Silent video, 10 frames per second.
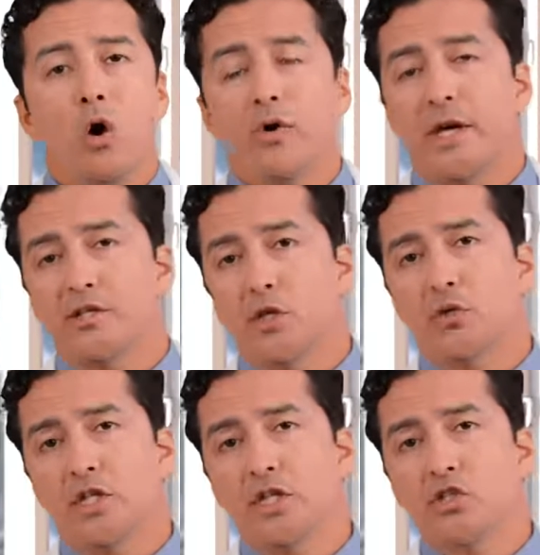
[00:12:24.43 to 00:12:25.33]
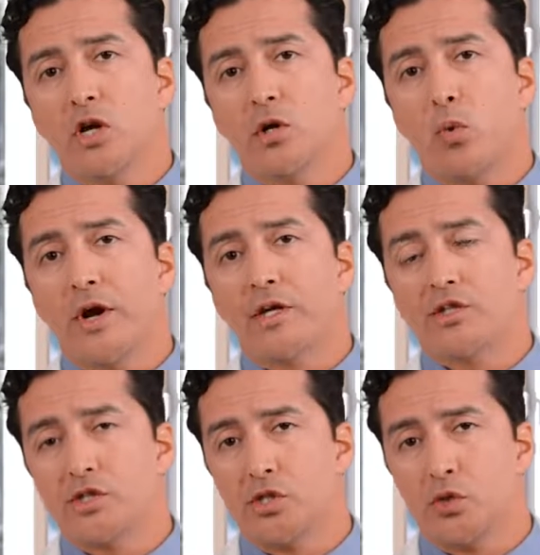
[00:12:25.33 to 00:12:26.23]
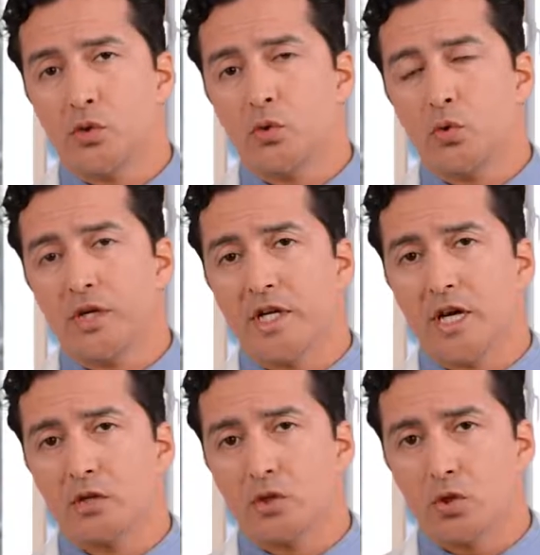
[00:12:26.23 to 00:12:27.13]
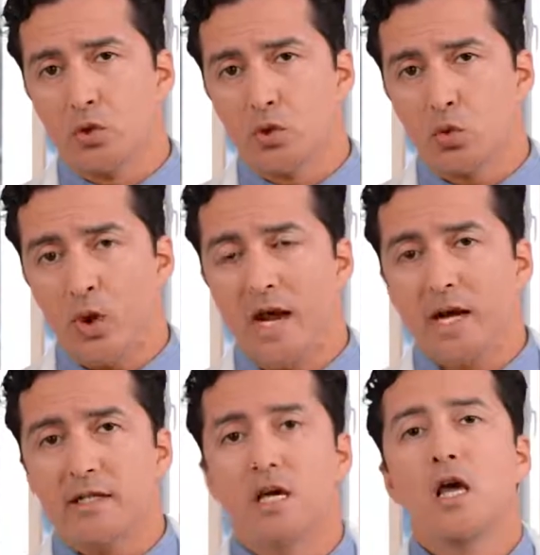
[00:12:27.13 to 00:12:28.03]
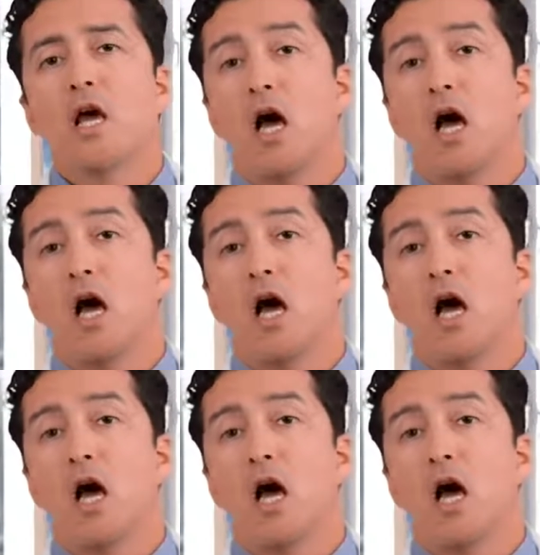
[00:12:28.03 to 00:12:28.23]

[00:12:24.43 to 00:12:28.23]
Okay, so these are the ways to lose weight.